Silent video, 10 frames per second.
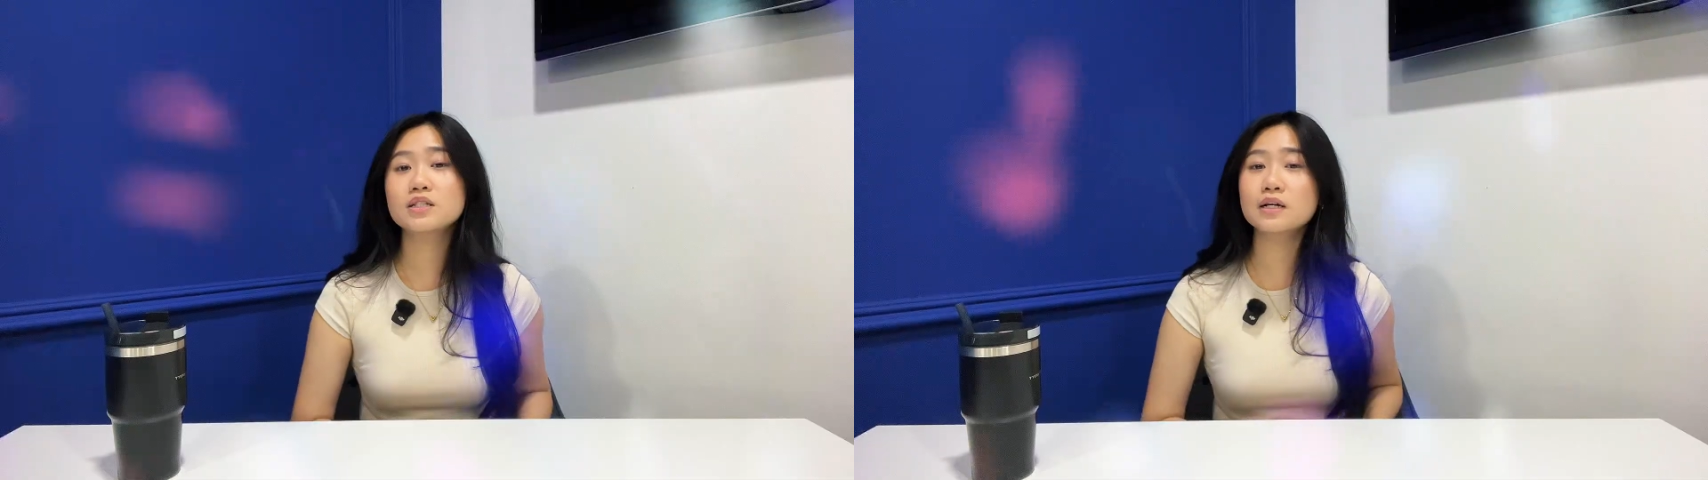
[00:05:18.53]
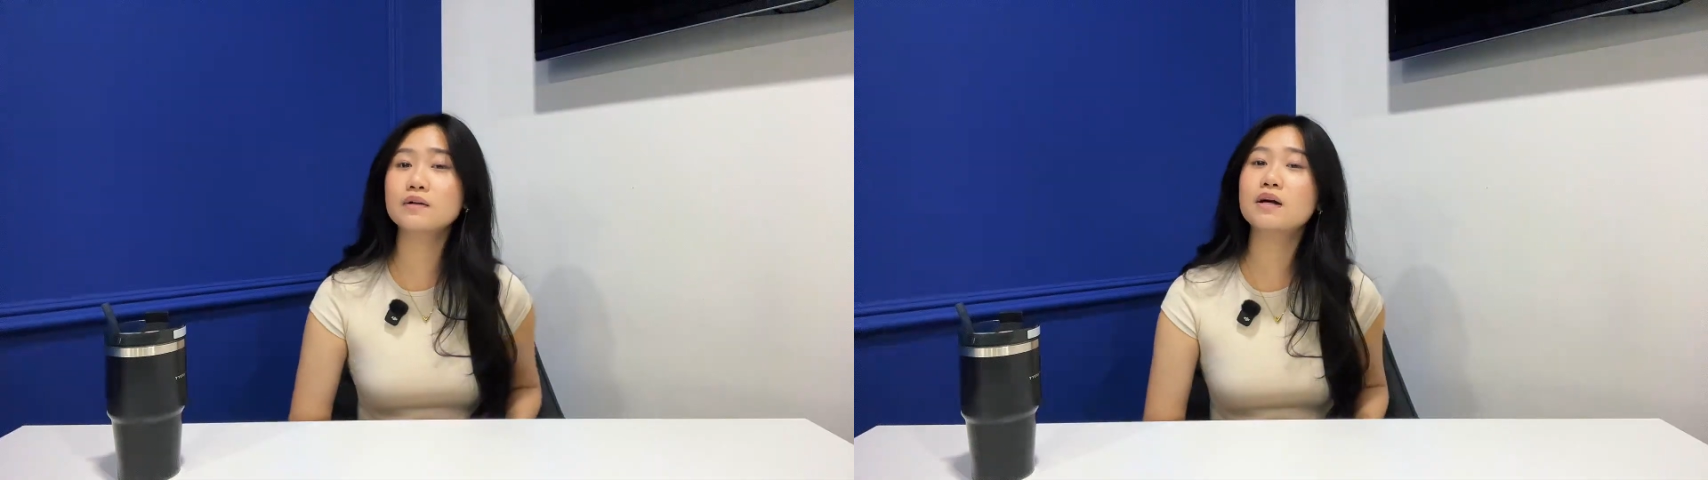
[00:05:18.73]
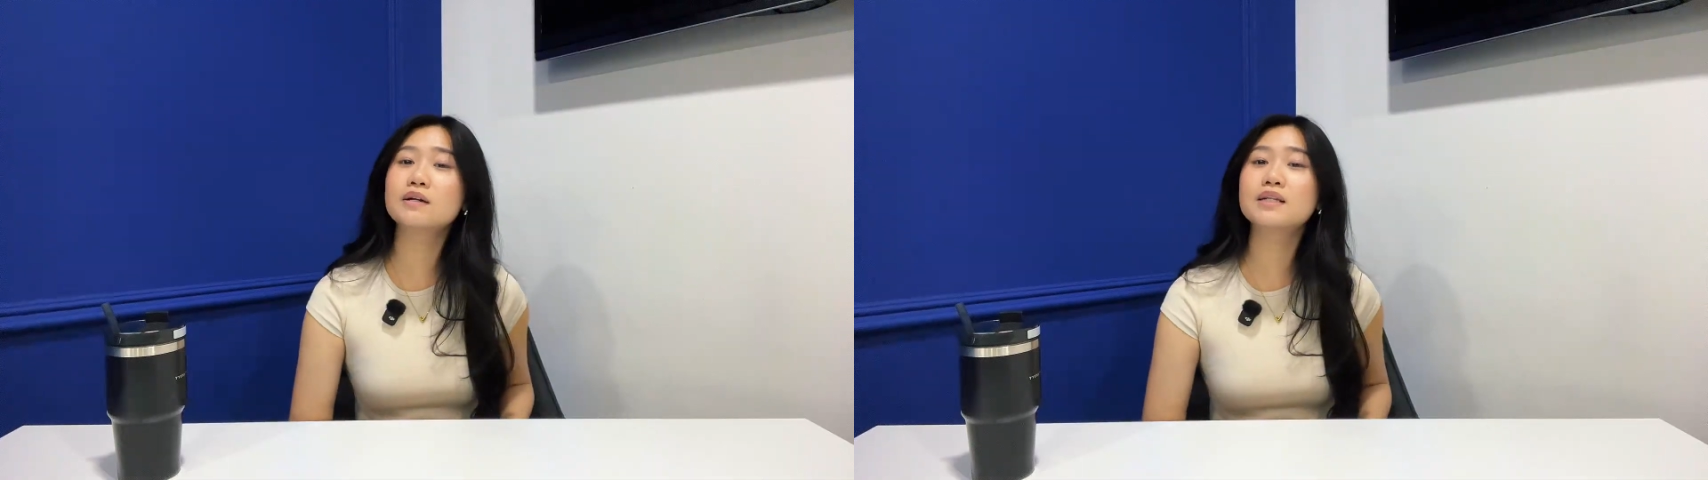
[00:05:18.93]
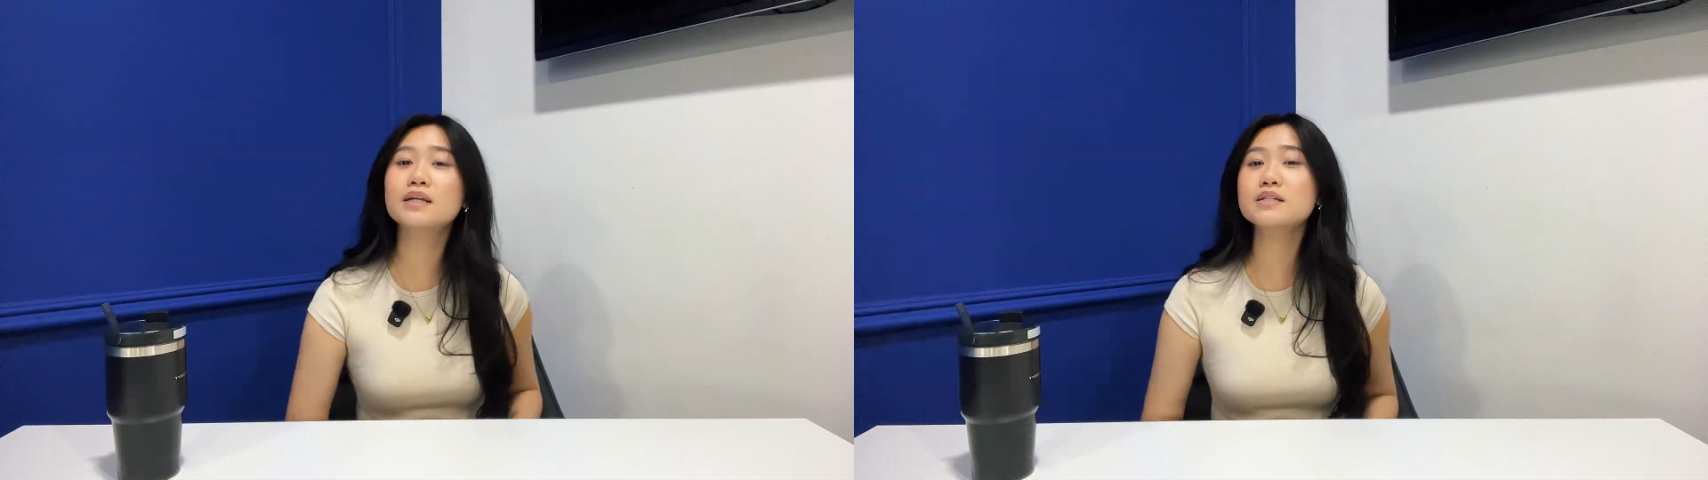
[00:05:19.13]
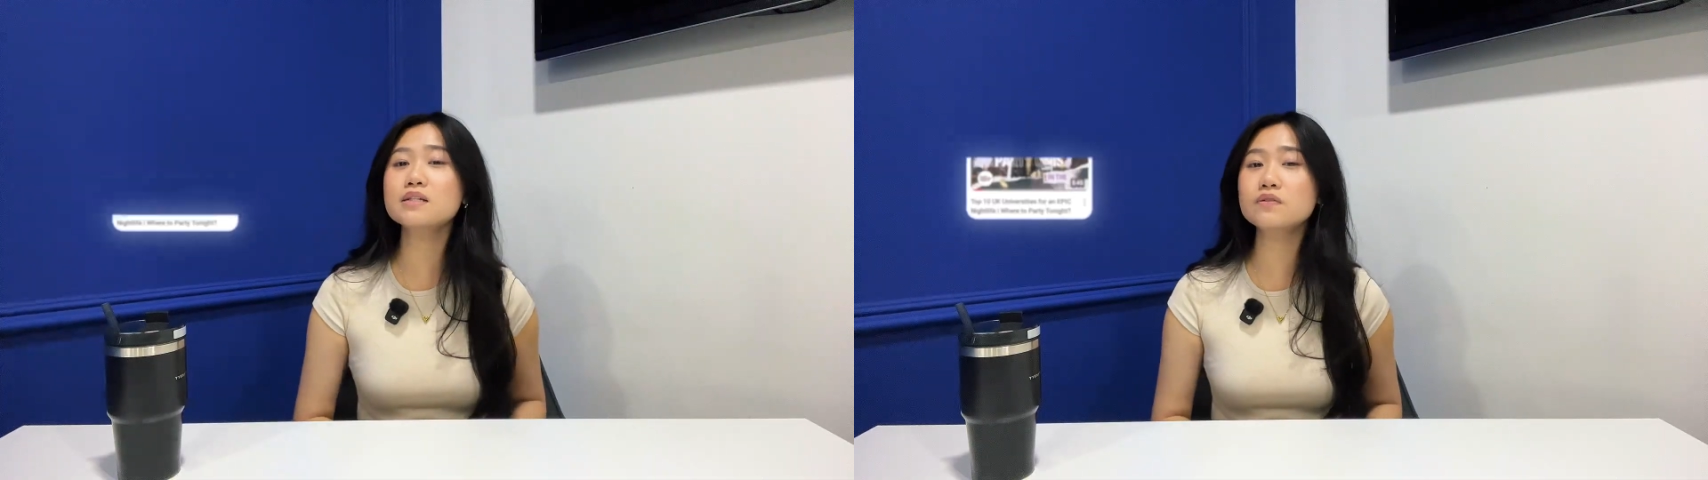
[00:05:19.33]
Check out our
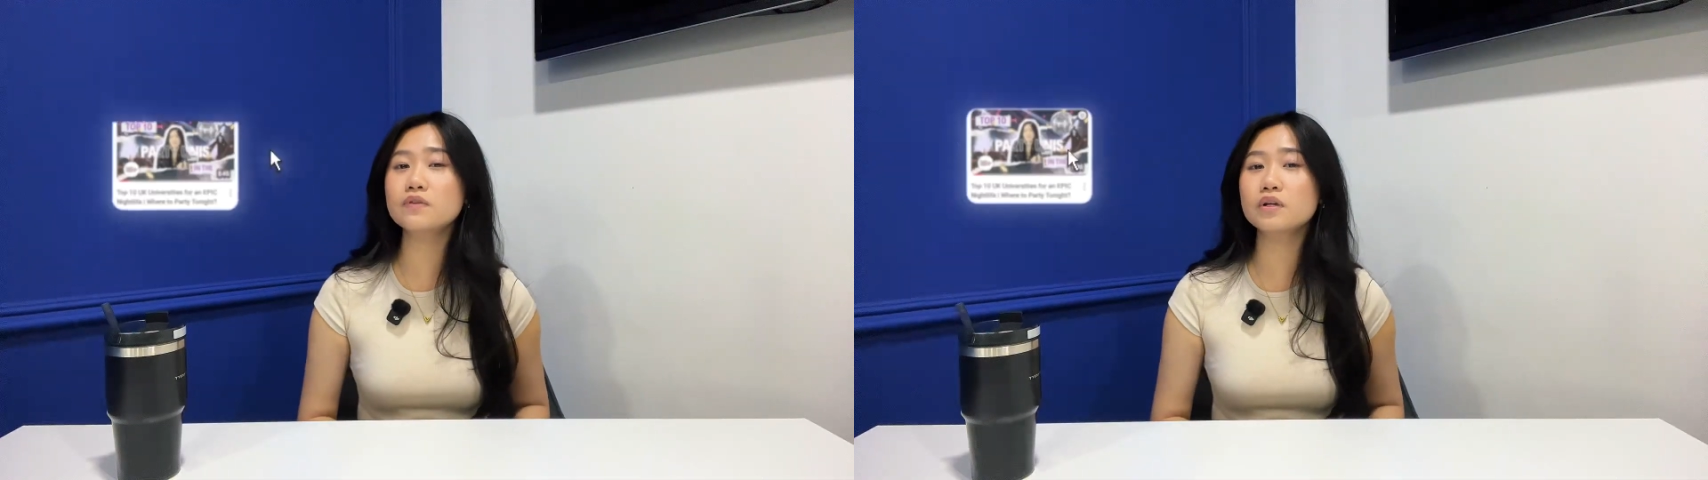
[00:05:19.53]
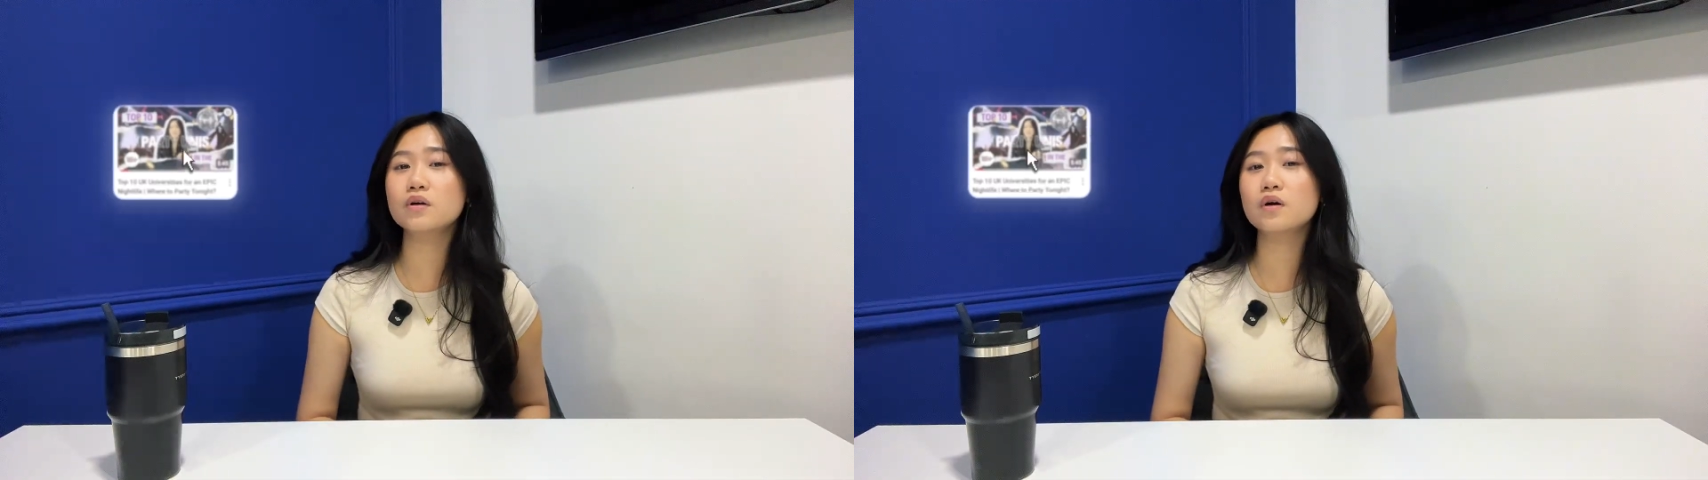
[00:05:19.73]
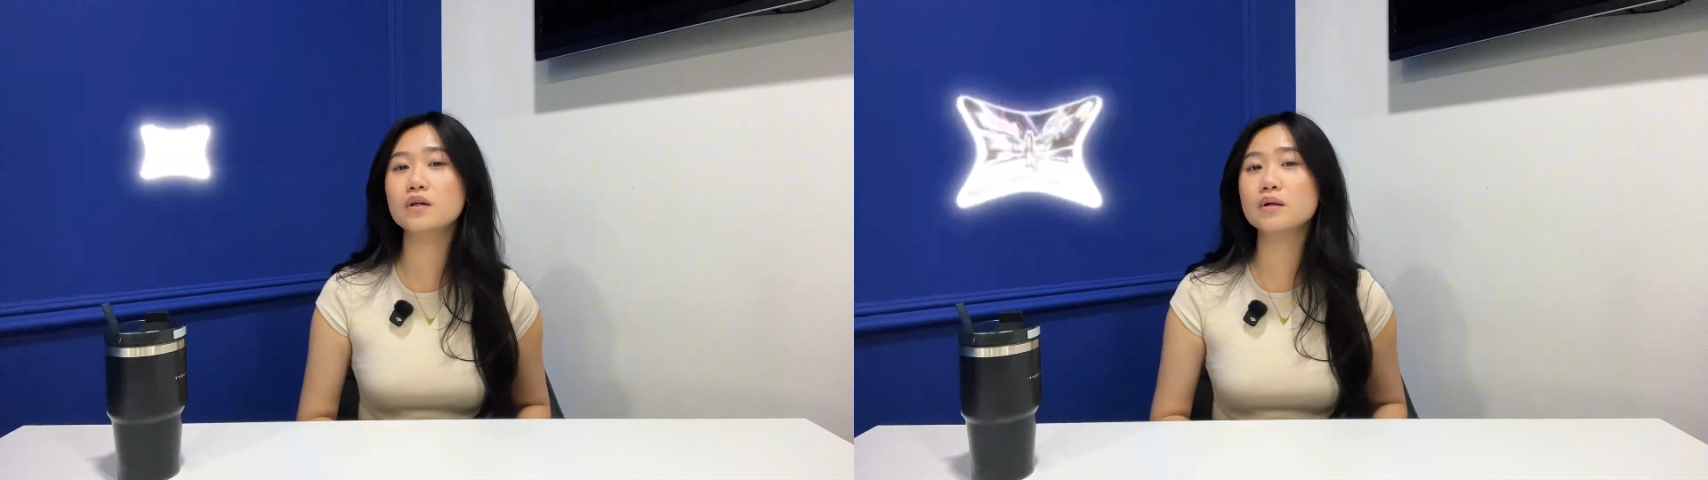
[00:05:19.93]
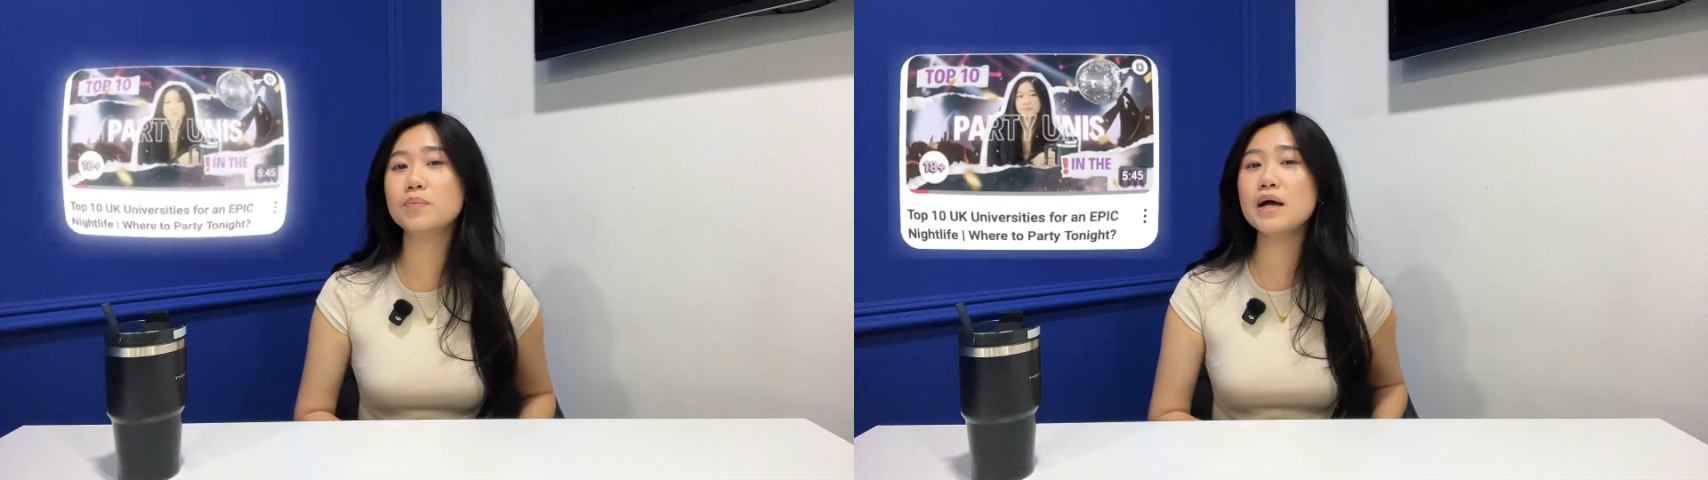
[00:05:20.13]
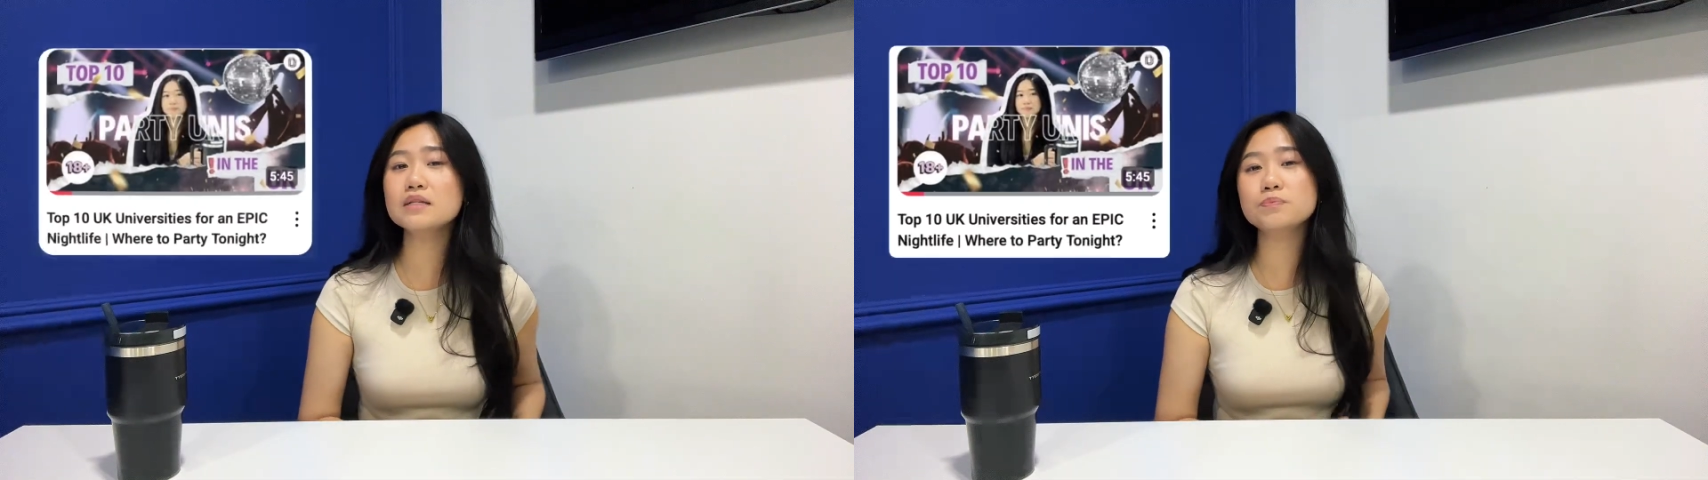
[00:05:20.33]
latest video on the
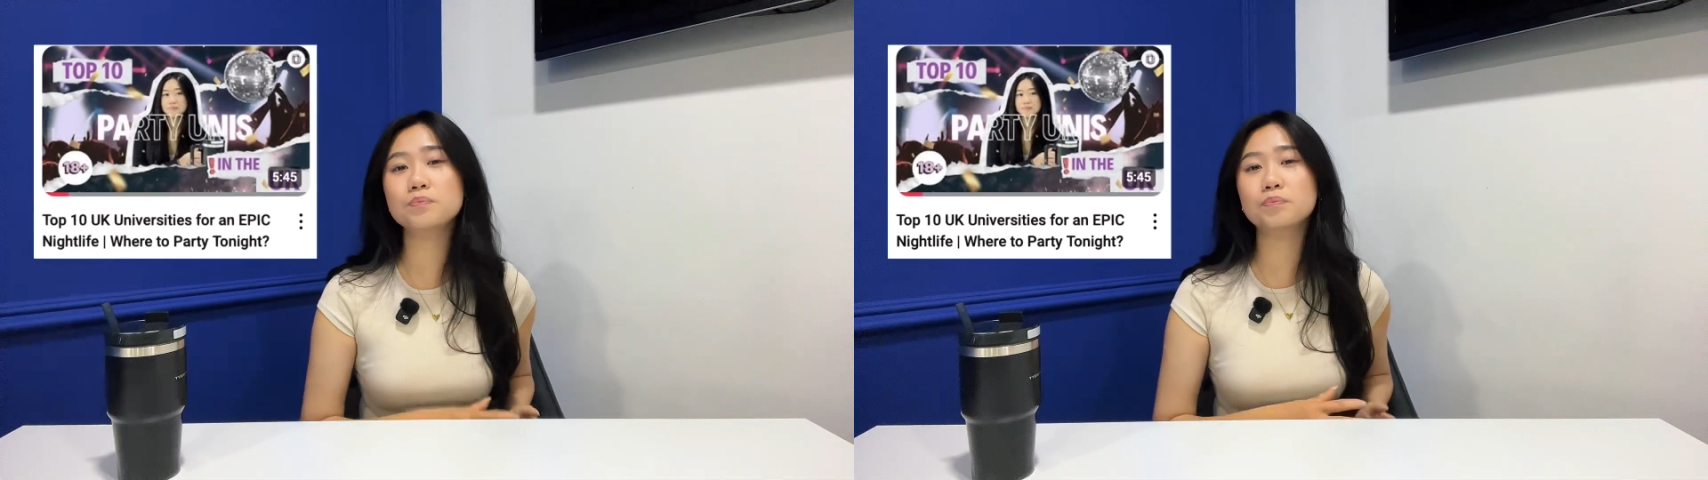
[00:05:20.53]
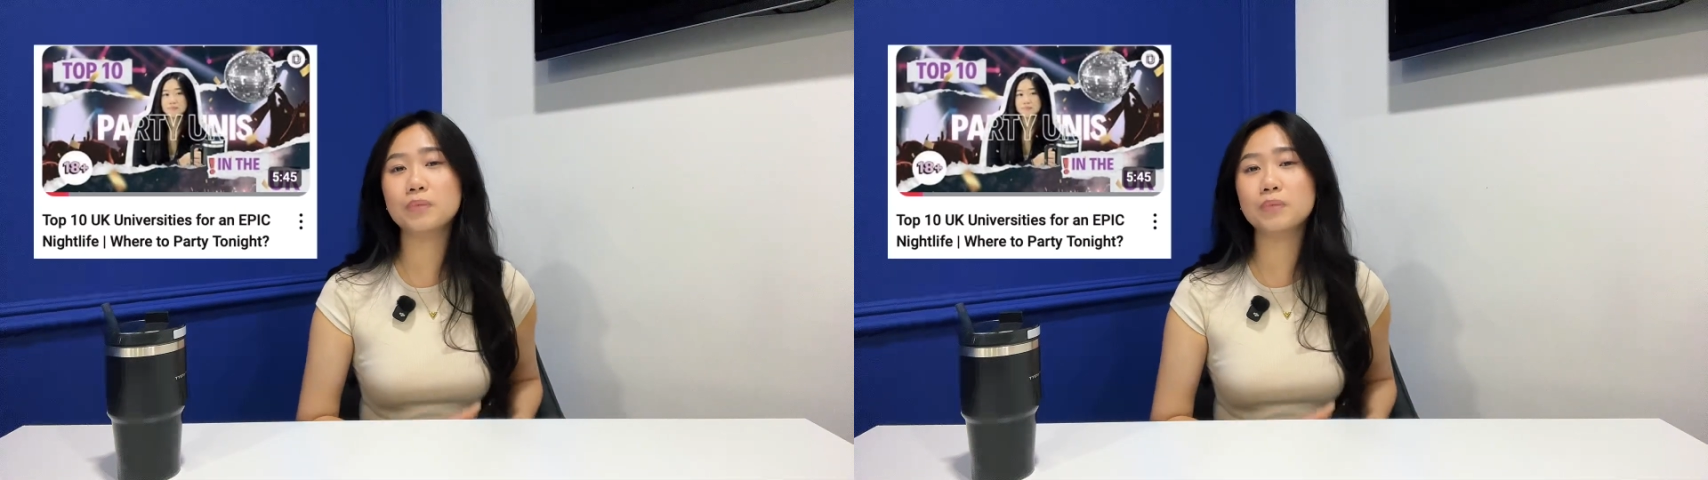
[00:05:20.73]
best